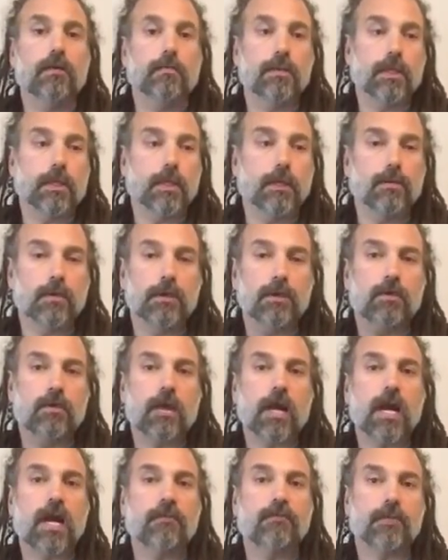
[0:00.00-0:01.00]
but they would
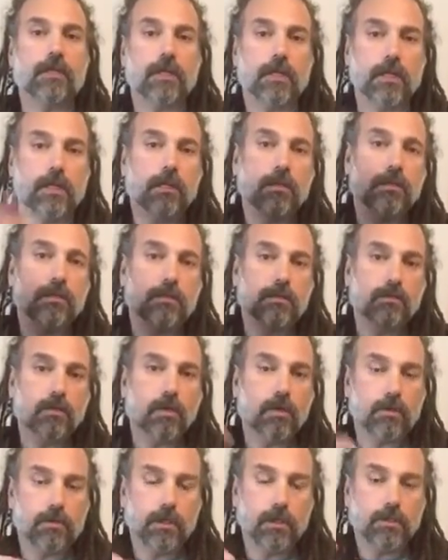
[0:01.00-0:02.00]
graft an English
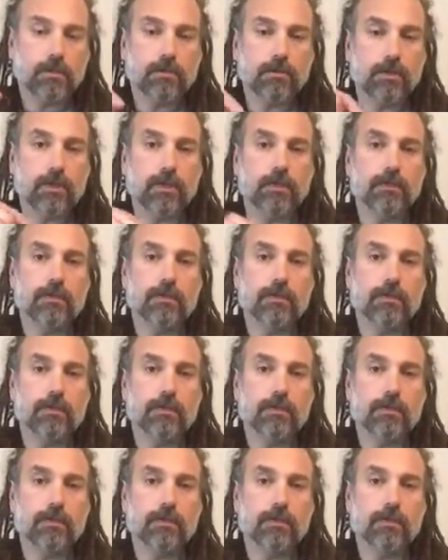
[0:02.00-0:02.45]
walnut tree